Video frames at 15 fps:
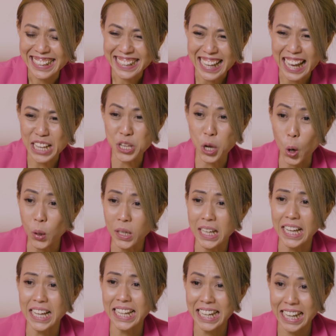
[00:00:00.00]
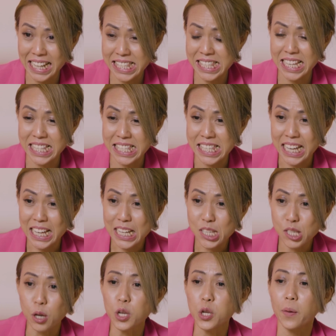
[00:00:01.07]
Yeah, yoga lessons.
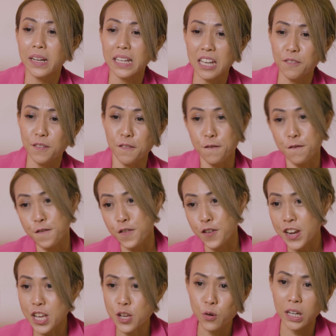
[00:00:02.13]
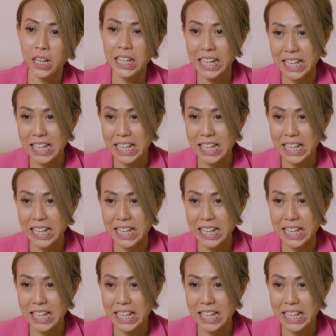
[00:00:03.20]
So you are given free yoga